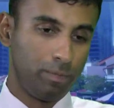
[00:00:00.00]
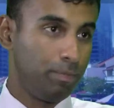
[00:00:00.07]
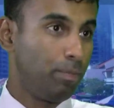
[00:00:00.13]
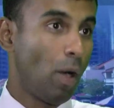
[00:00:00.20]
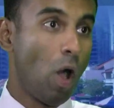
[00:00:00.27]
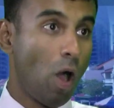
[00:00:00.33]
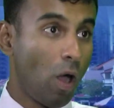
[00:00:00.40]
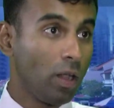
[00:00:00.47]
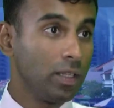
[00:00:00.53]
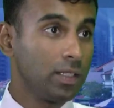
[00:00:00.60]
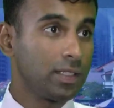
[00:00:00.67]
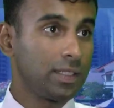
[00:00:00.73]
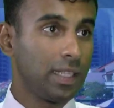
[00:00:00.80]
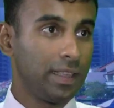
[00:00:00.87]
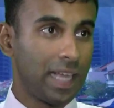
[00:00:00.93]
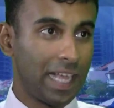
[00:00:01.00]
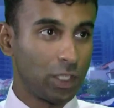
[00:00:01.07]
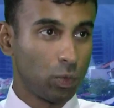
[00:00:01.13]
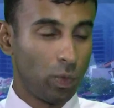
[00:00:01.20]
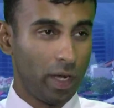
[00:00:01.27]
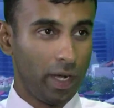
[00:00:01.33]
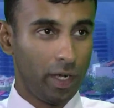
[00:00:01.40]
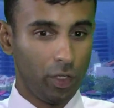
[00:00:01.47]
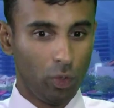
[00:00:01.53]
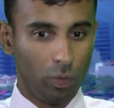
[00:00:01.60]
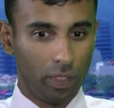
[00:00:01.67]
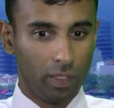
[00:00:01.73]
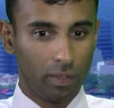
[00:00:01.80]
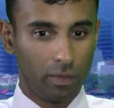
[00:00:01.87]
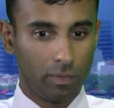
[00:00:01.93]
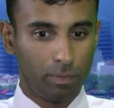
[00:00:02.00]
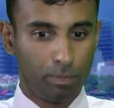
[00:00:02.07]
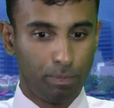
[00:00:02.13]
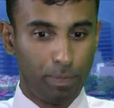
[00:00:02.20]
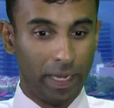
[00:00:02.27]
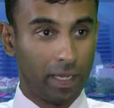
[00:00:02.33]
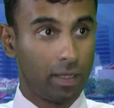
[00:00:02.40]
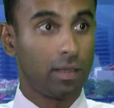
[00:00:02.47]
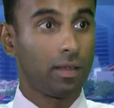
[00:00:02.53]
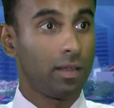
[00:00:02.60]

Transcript: bonds, then that's where you can pick